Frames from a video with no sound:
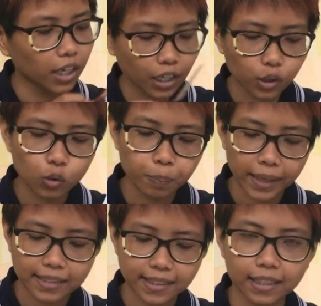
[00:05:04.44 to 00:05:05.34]
and then you
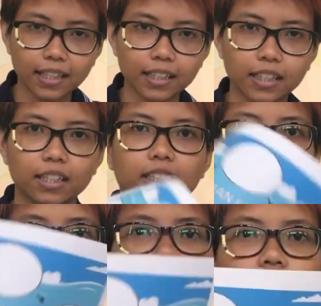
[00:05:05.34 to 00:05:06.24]
paste it in the
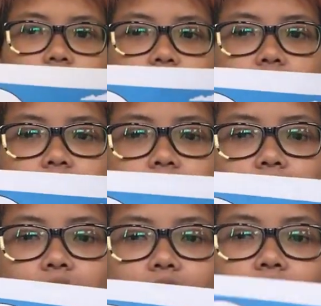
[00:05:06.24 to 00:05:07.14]
circle.
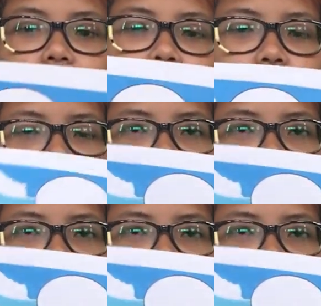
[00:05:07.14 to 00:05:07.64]
The first